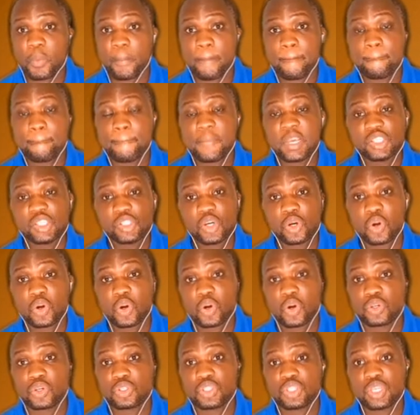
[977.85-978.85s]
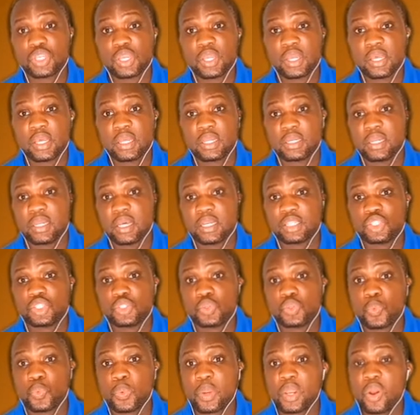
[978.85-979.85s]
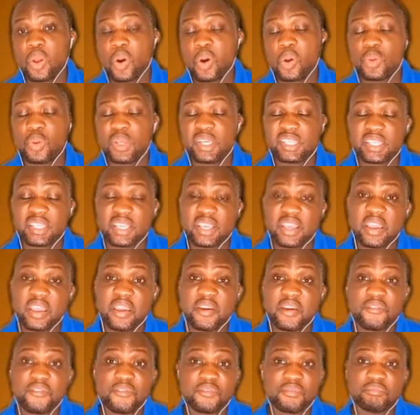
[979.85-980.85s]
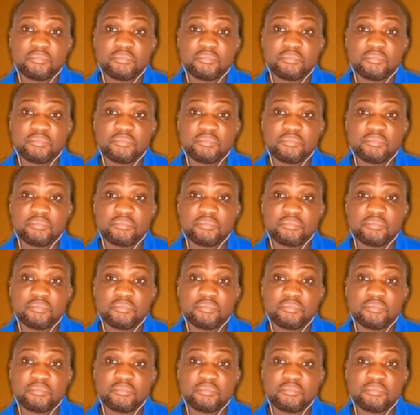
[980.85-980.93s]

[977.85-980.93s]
major chords that you will always hear